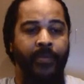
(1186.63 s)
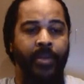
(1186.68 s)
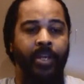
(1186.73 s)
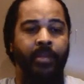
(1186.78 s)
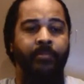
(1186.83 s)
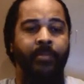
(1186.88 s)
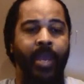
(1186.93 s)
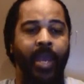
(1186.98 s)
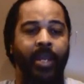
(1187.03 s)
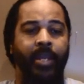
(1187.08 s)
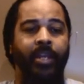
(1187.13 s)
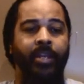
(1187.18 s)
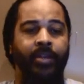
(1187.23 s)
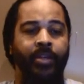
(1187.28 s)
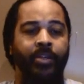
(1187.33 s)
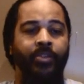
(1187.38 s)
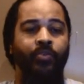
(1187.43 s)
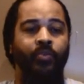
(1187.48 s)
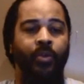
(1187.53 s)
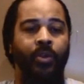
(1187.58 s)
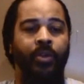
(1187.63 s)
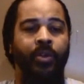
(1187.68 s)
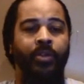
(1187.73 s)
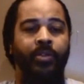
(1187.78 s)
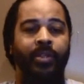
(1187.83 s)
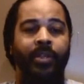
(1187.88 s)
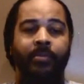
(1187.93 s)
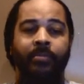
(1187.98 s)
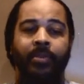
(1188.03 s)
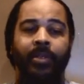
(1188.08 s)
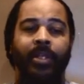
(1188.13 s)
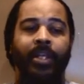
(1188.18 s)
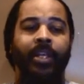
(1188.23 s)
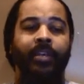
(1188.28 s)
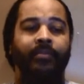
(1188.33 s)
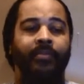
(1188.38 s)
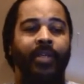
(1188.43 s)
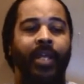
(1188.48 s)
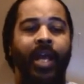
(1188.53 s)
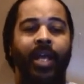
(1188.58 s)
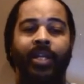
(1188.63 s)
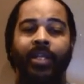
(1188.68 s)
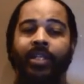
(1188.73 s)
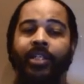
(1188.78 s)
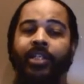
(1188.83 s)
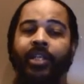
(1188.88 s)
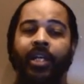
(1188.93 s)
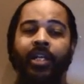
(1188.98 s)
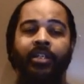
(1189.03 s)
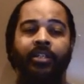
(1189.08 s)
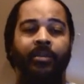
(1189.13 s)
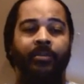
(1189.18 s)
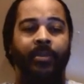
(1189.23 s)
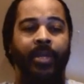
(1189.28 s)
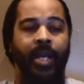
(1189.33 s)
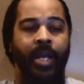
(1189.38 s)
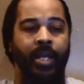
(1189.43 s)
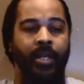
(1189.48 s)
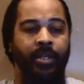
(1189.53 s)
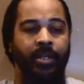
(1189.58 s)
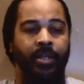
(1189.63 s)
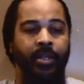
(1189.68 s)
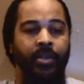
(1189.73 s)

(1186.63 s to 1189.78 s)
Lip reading: any man hear his words and believe not, he judge him not.